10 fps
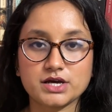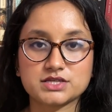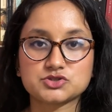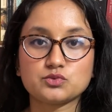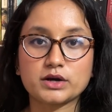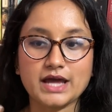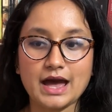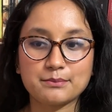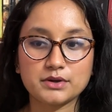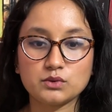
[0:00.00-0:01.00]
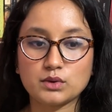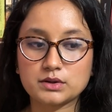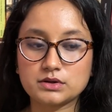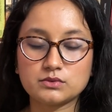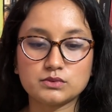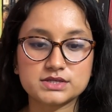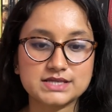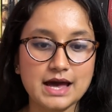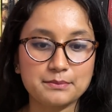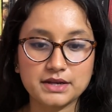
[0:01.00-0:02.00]
as to what happened, what was
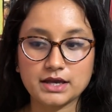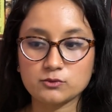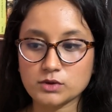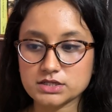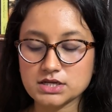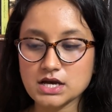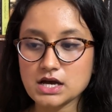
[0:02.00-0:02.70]
happening, what